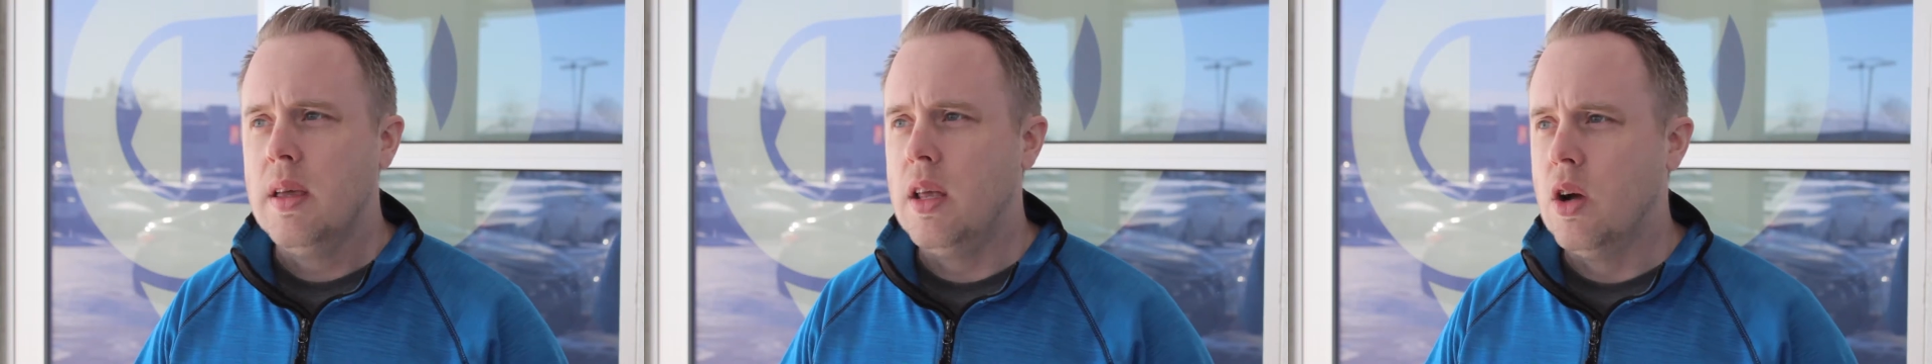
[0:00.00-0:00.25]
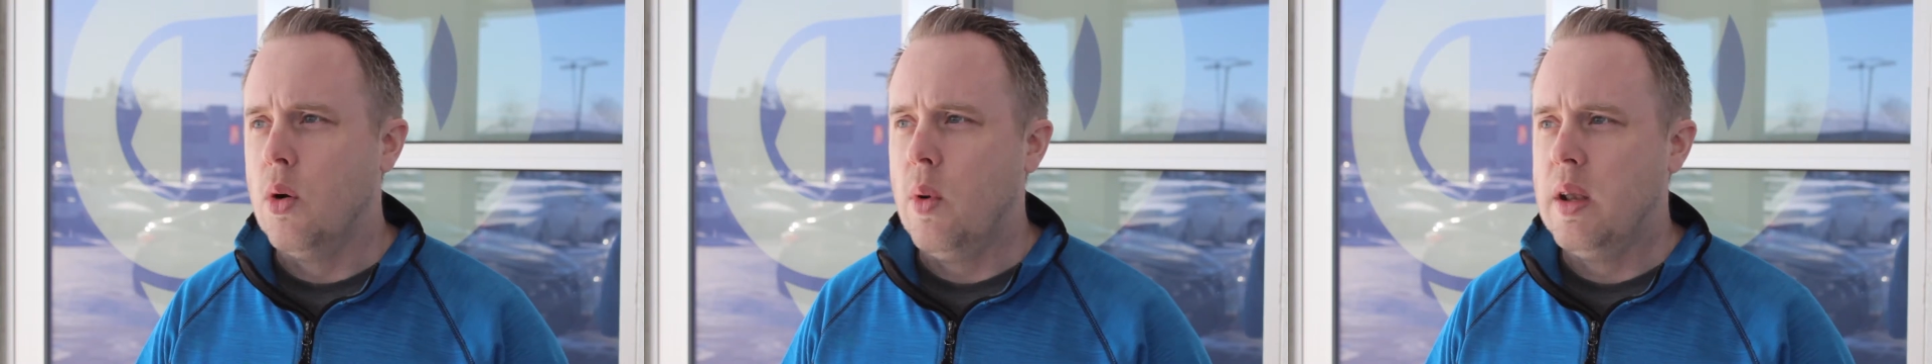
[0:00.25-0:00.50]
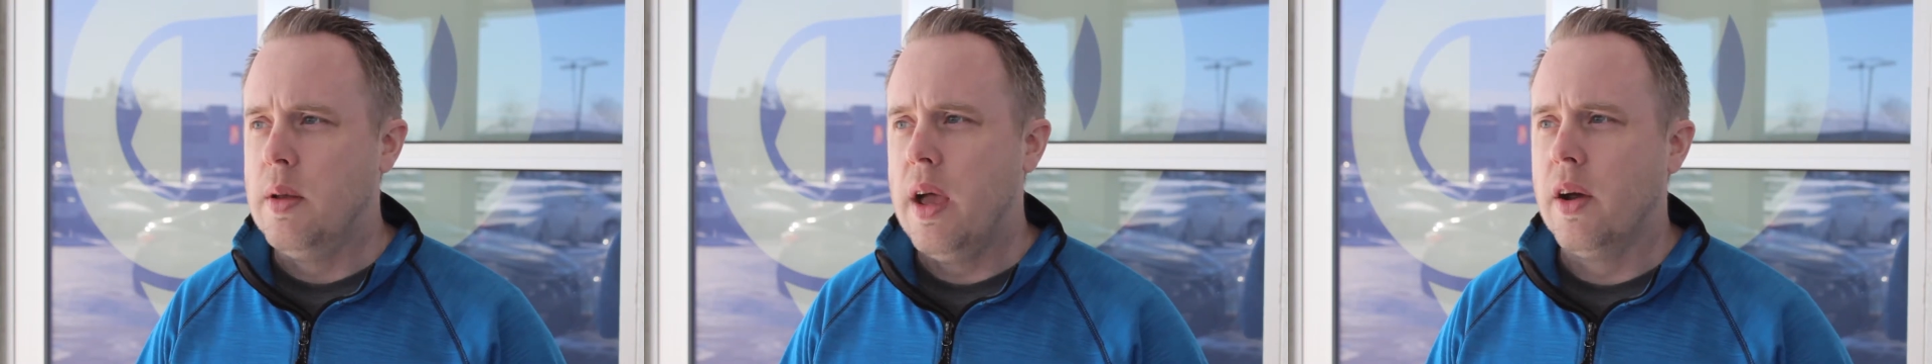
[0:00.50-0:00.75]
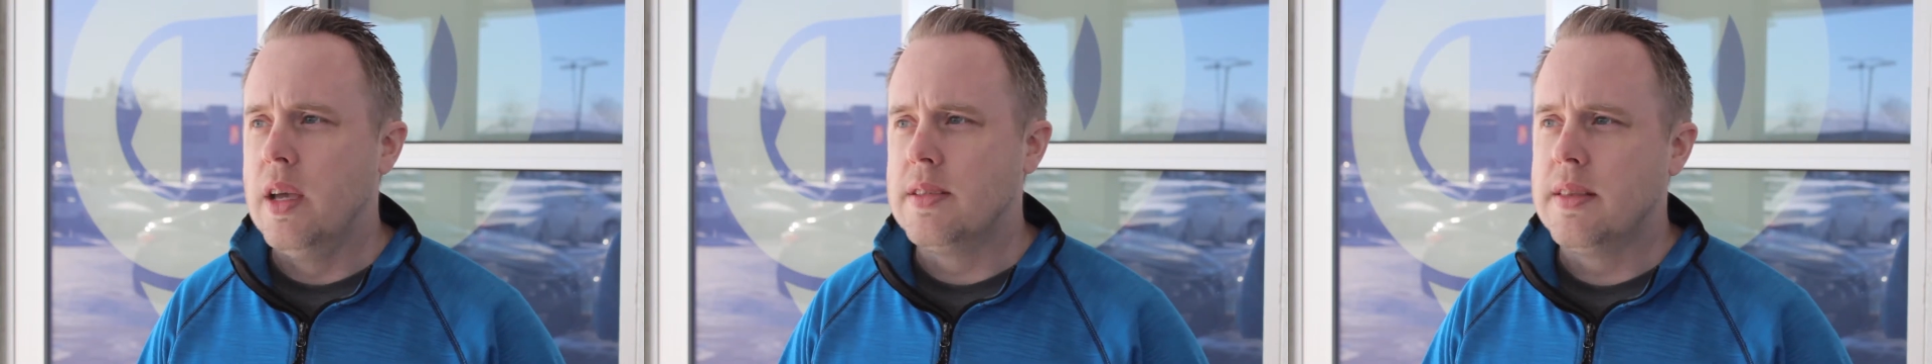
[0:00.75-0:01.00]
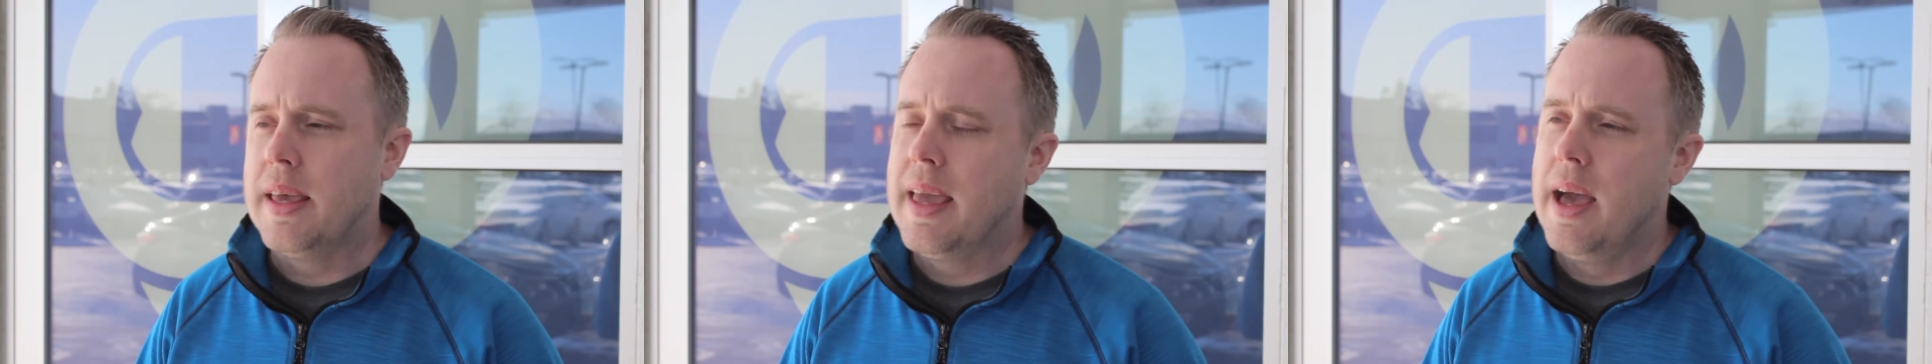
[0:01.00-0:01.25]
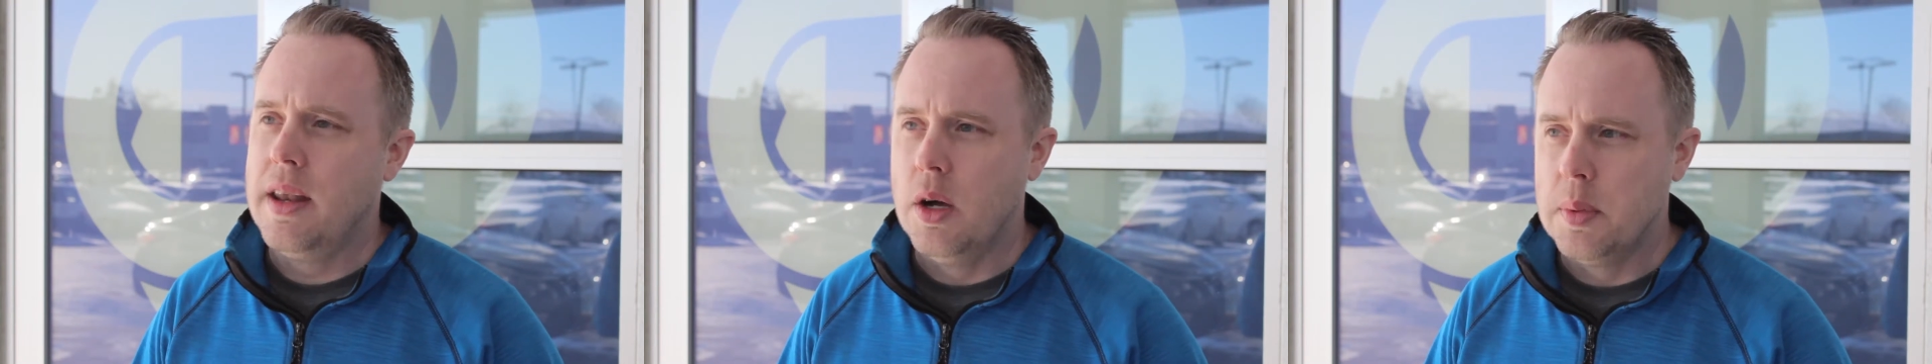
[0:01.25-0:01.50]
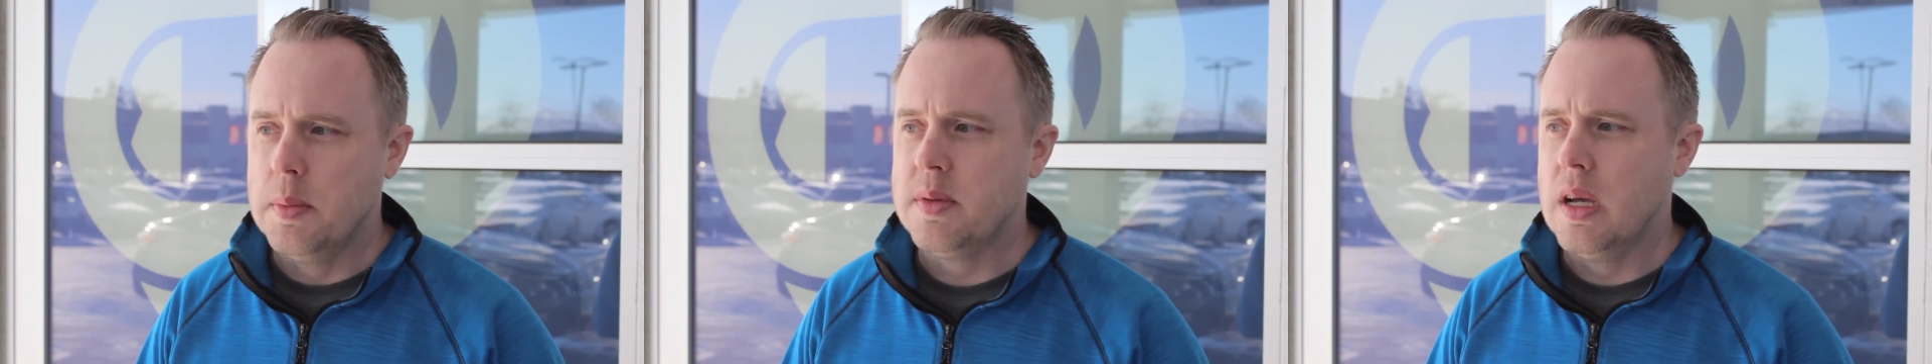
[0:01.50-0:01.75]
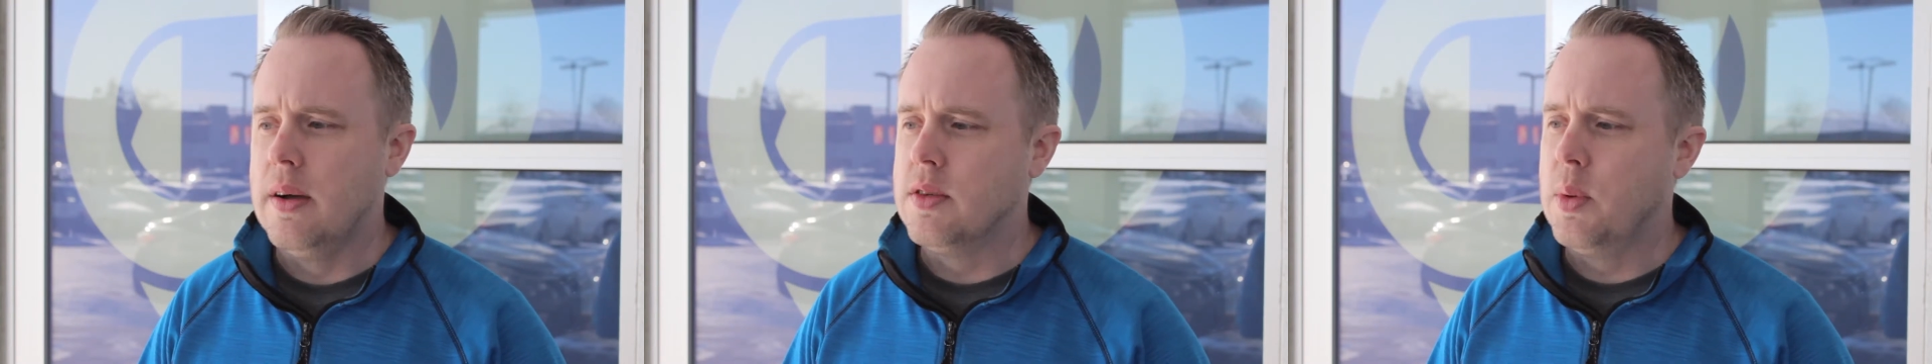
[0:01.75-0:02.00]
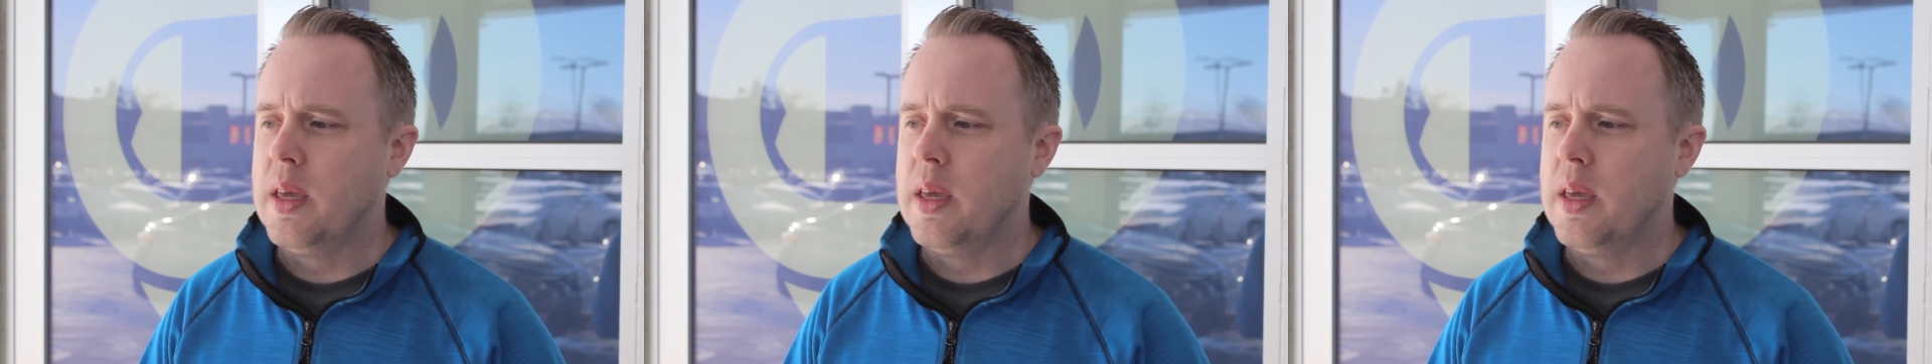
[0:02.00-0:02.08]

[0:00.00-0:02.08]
in areas that they can't help themselves.